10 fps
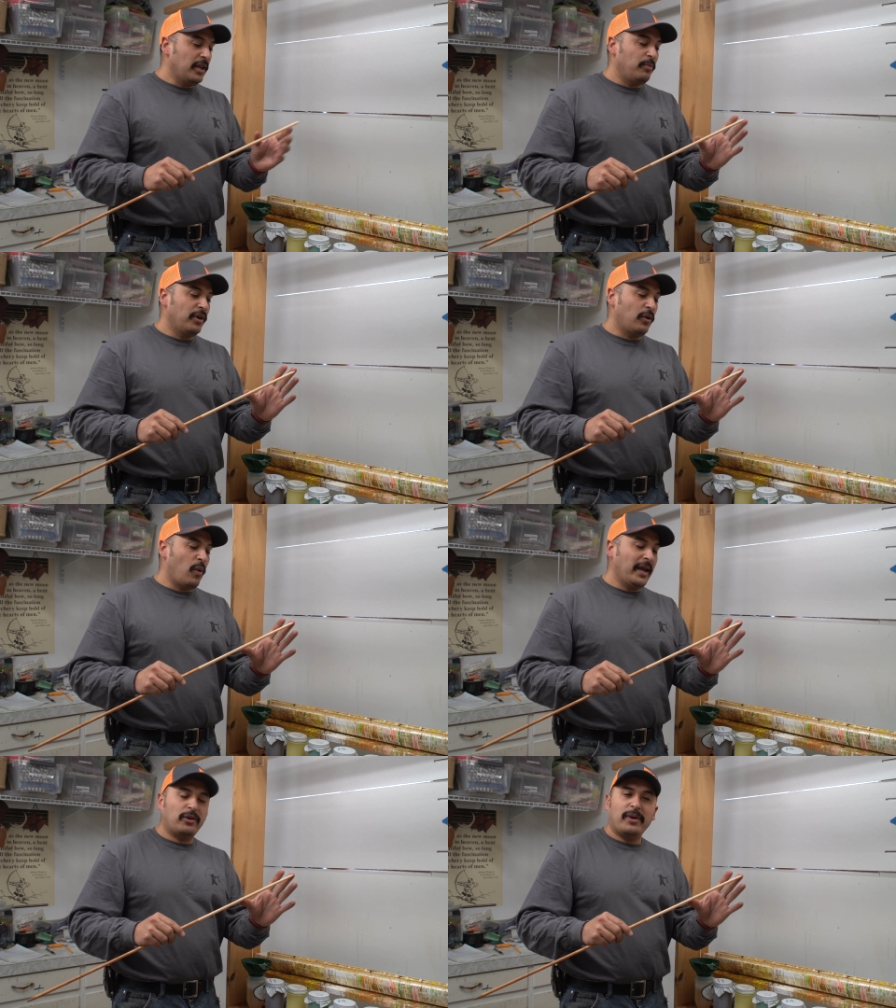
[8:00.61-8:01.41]
going to put a
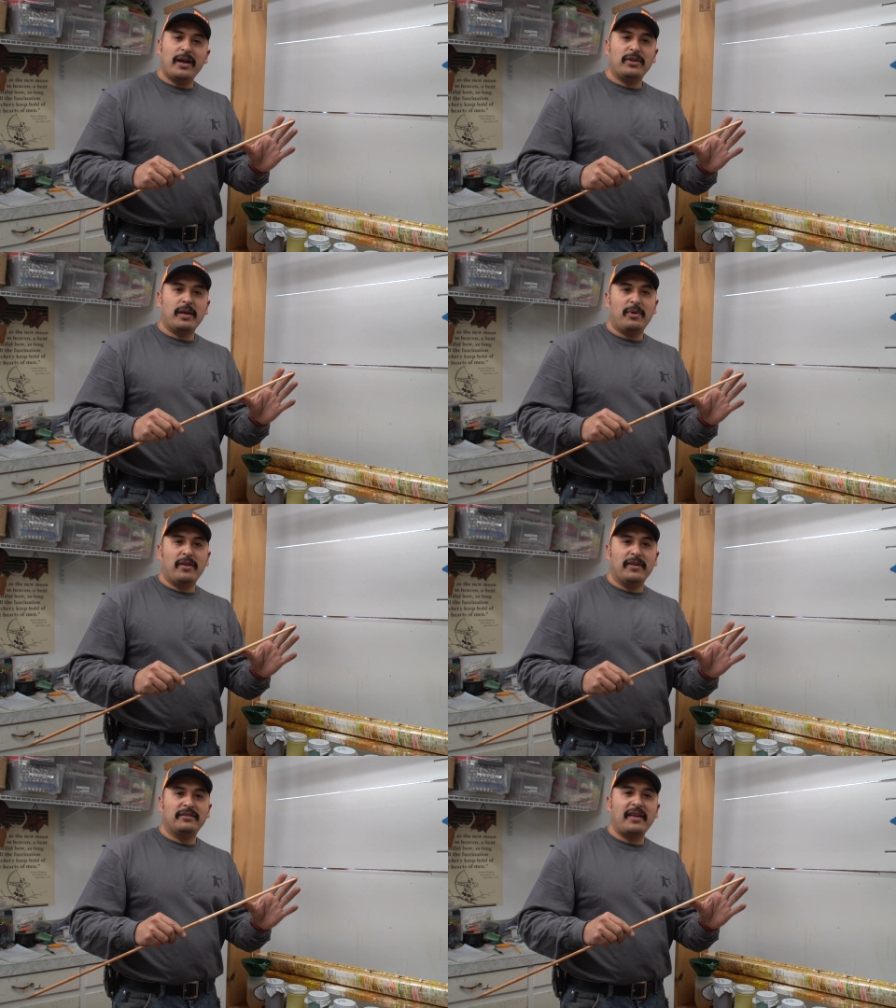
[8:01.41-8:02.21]
white crown dip
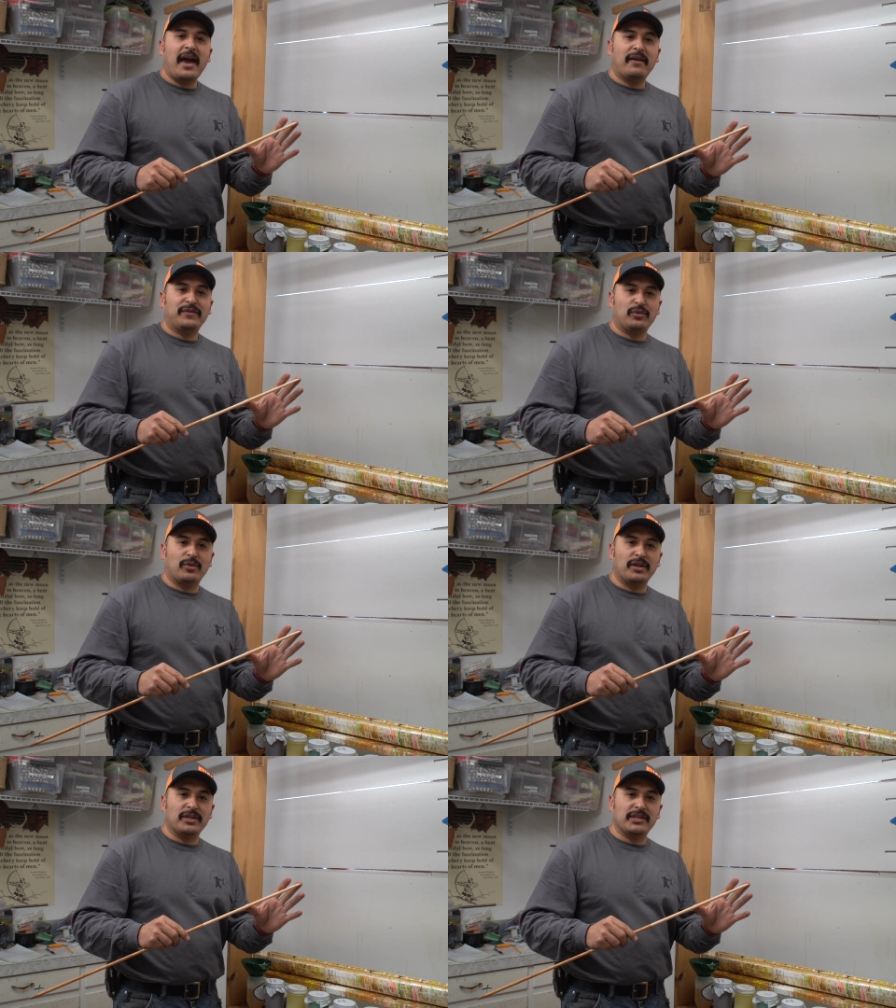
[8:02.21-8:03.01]
on this
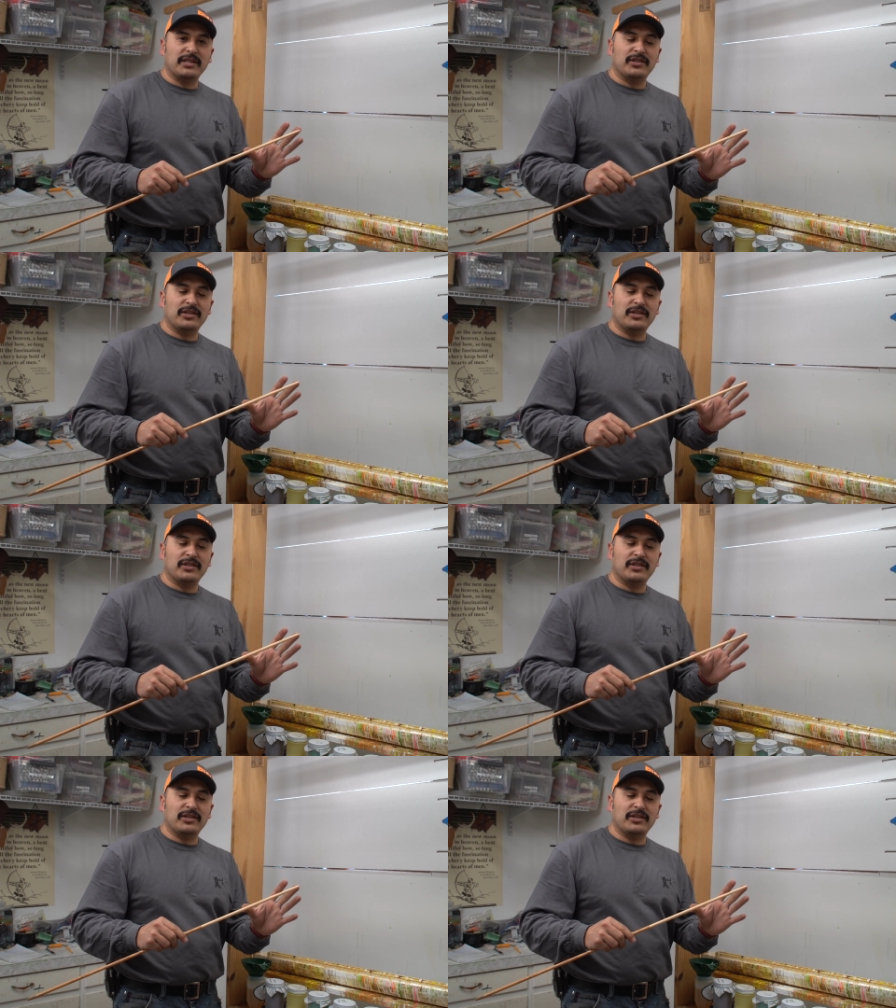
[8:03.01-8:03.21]
afterwards.